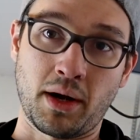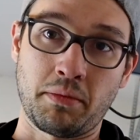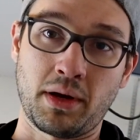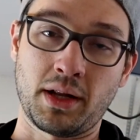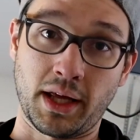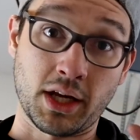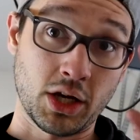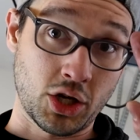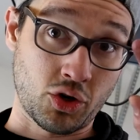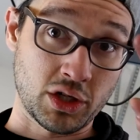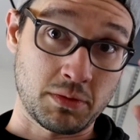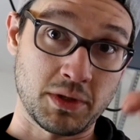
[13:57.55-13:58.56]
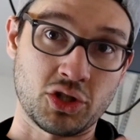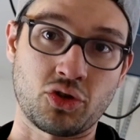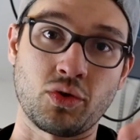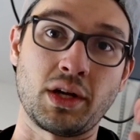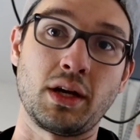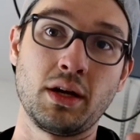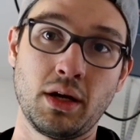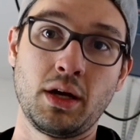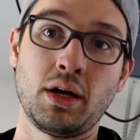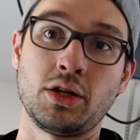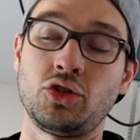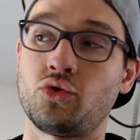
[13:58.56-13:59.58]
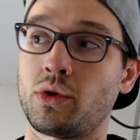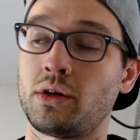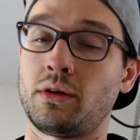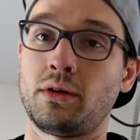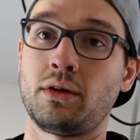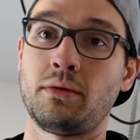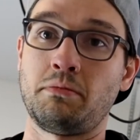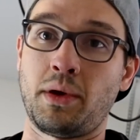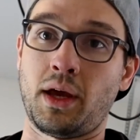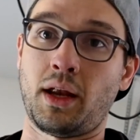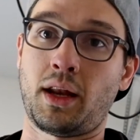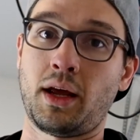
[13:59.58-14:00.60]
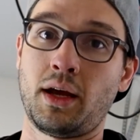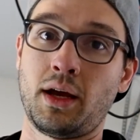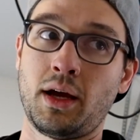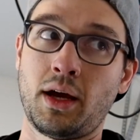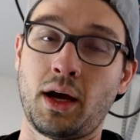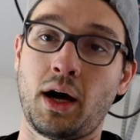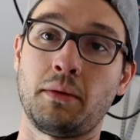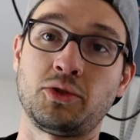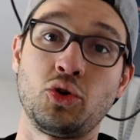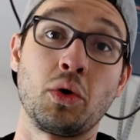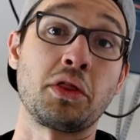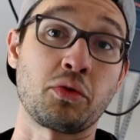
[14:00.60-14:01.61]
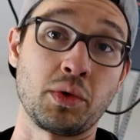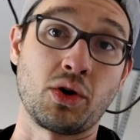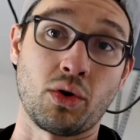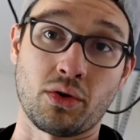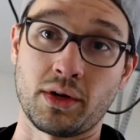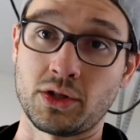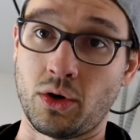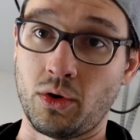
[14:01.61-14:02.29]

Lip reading: up, like Christmas tree drill bit, up to a 3/4 inch